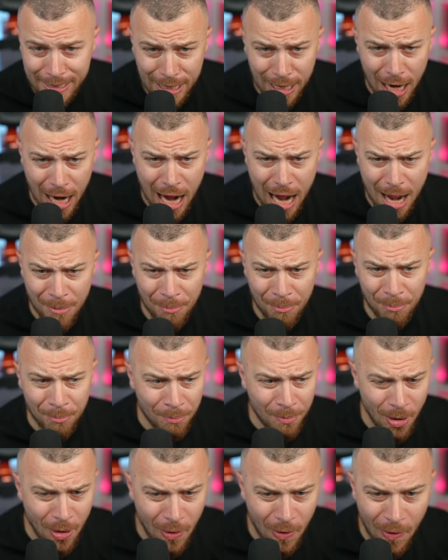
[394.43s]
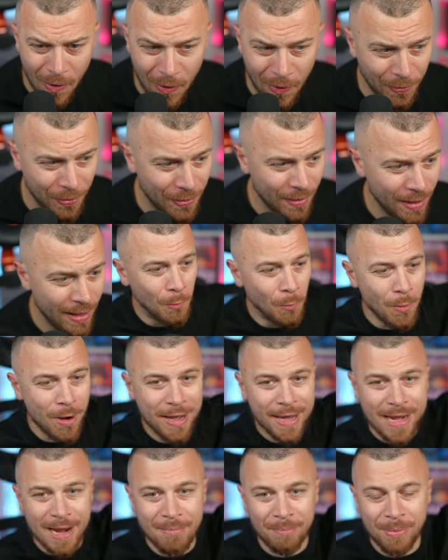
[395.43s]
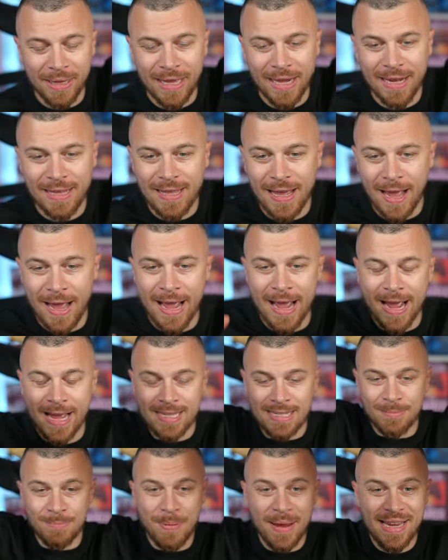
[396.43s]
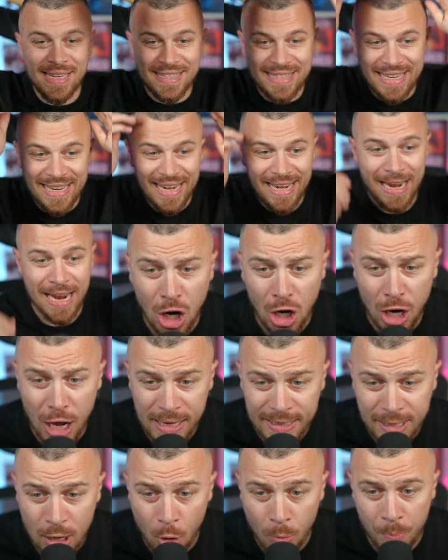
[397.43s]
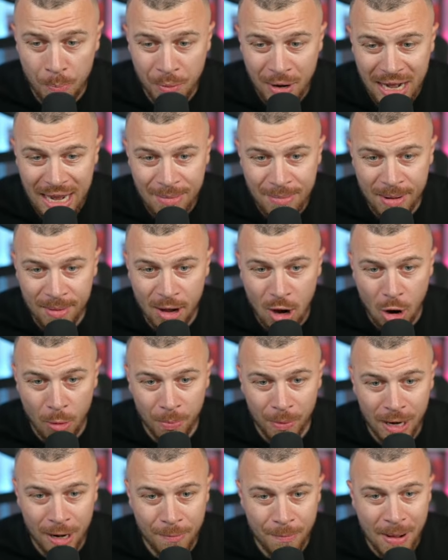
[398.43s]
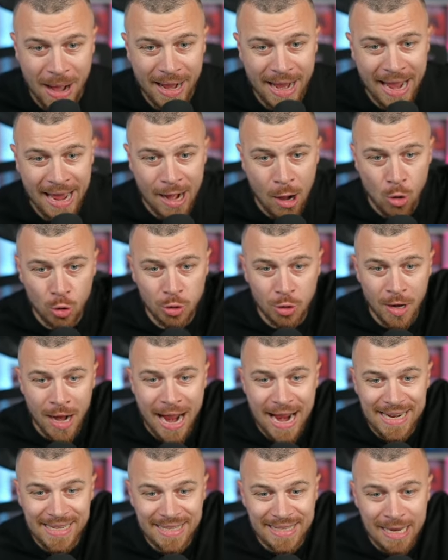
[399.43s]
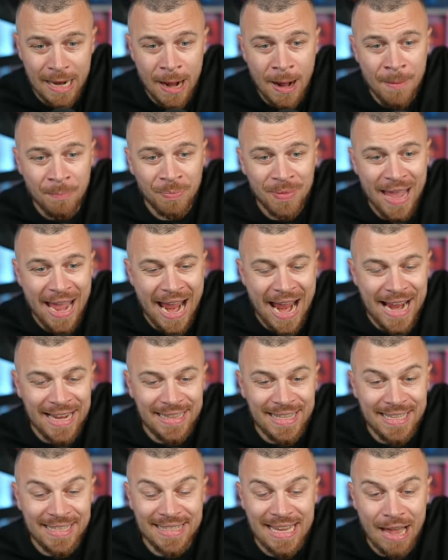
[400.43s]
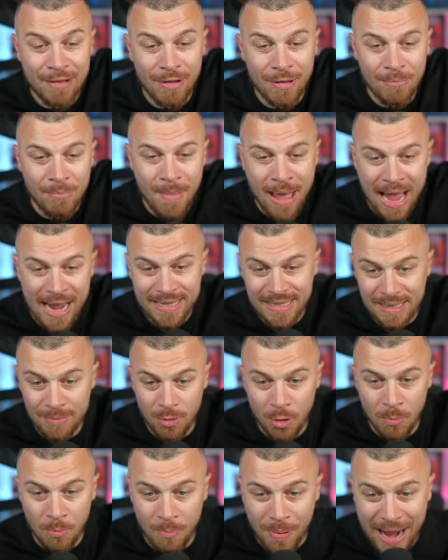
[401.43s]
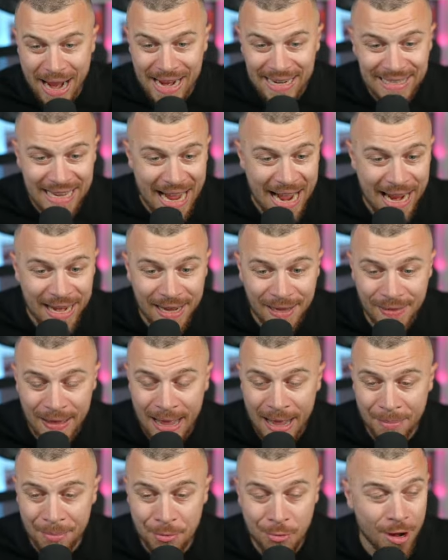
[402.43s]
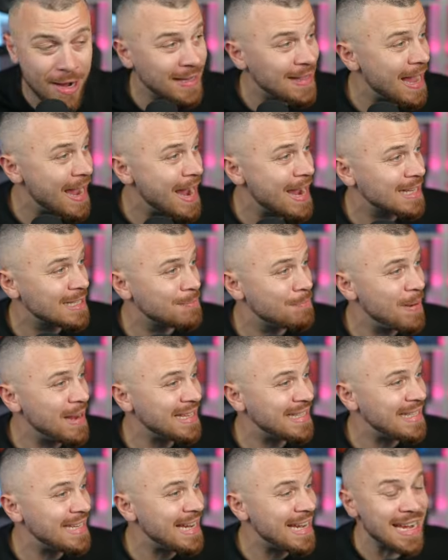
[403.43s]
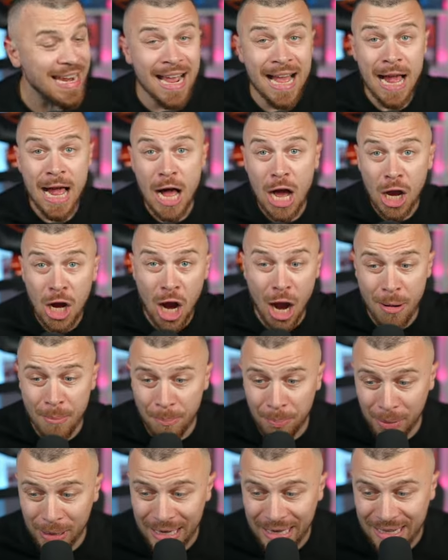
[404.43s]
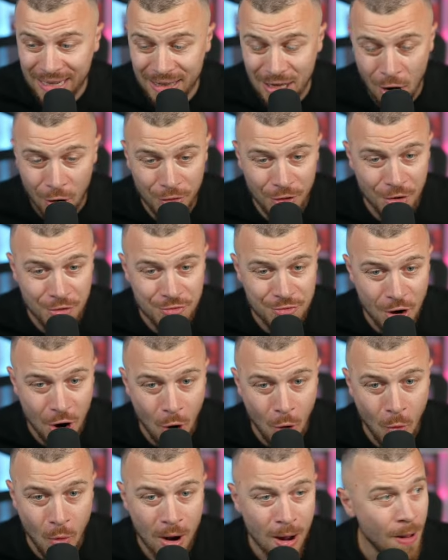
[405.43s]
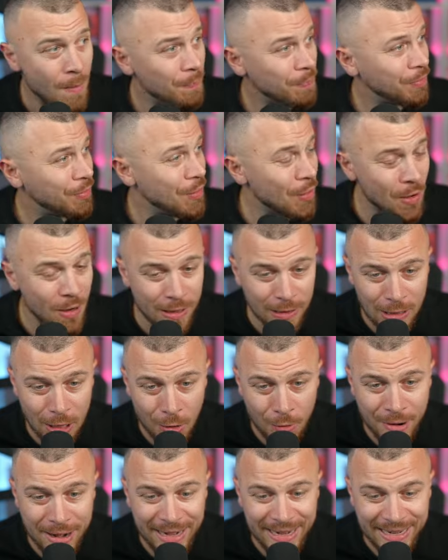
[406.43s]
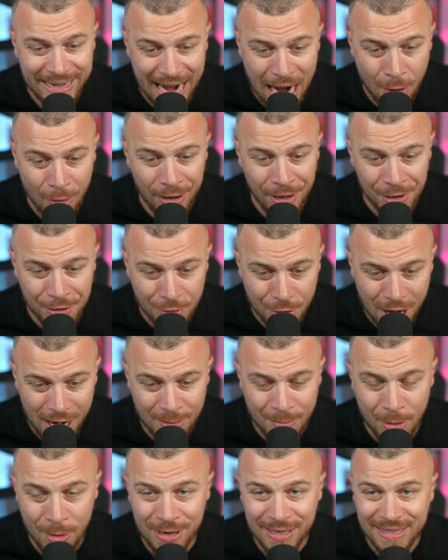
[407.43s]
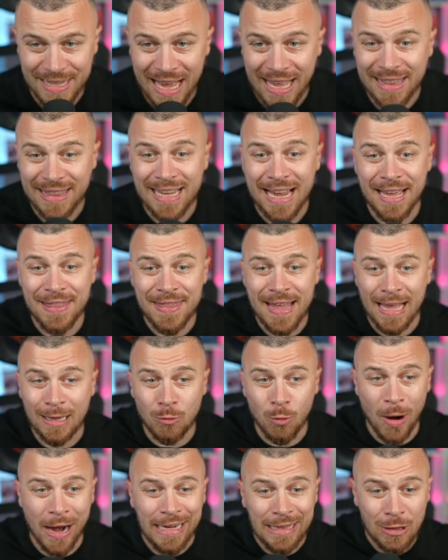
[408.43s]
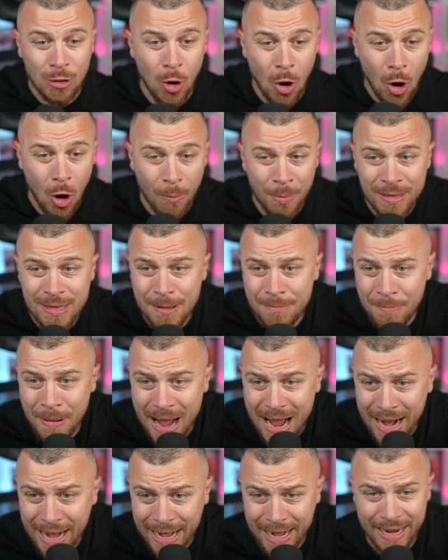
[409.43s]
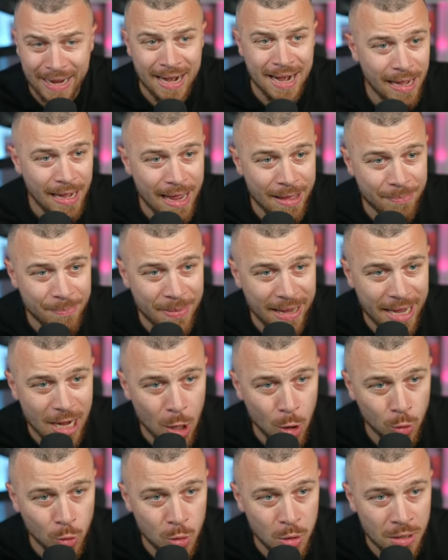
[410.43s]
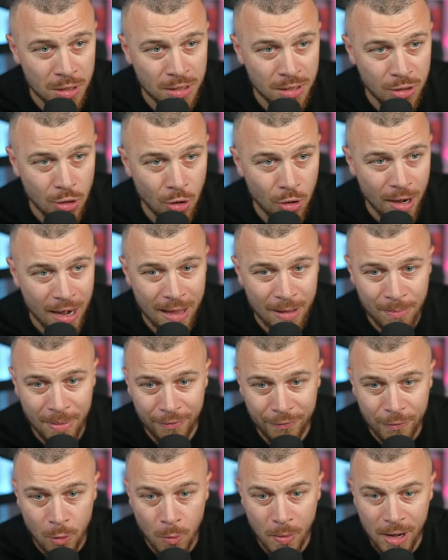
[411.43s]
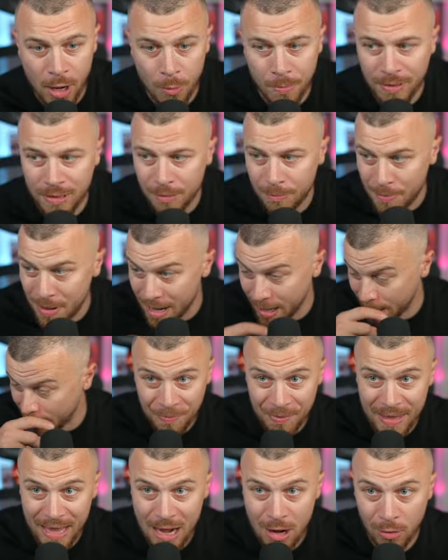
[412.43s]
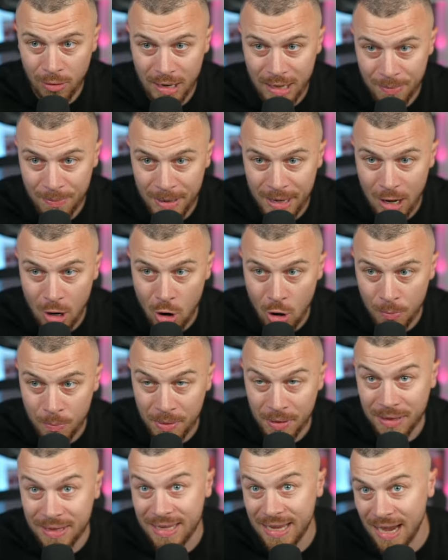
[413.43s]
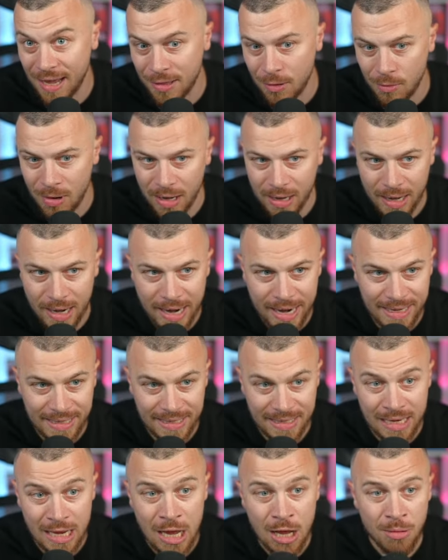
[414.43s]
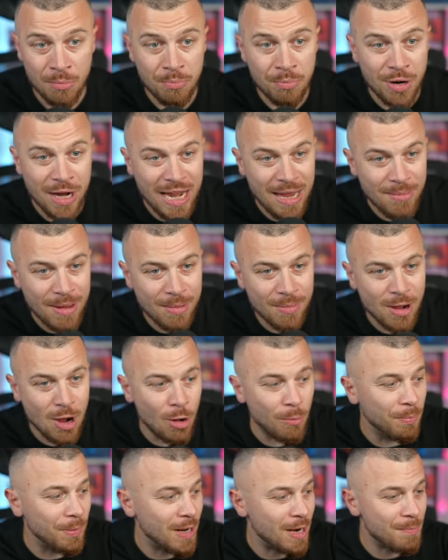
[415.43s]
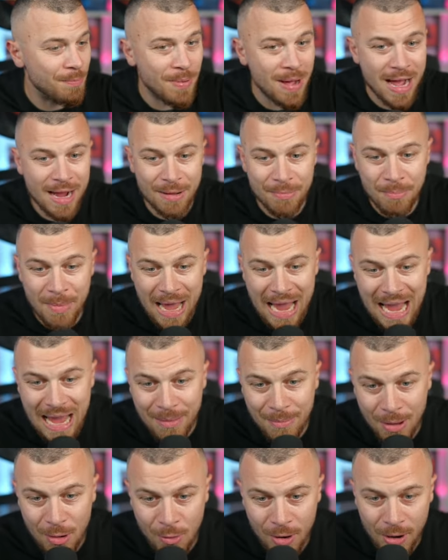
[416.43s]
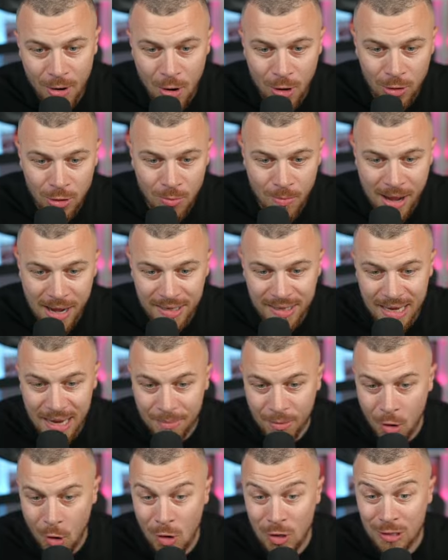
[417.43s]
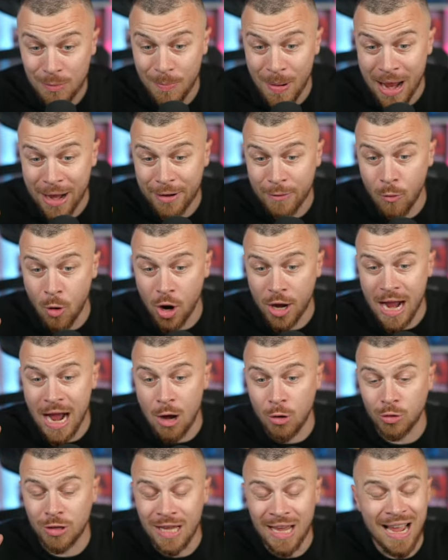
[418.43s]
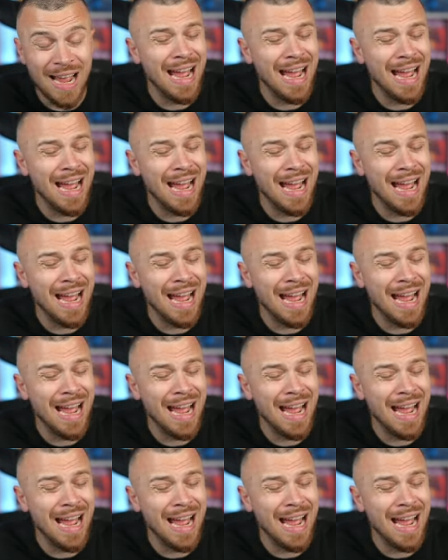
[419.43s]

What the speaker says: Come on! We completed the SBC. Let's go. Premium Gold Player Pack. And also, guys, 87 maximum base icon upgrade SBC. Completed on the row to glory. How incredible is that? Cannot wait to open the pack. Let me go to the store. And before we open the pack, now let me open the other one, guys. Premium Gold Player Pack. Maybe we're going to make some coins. Back walkout.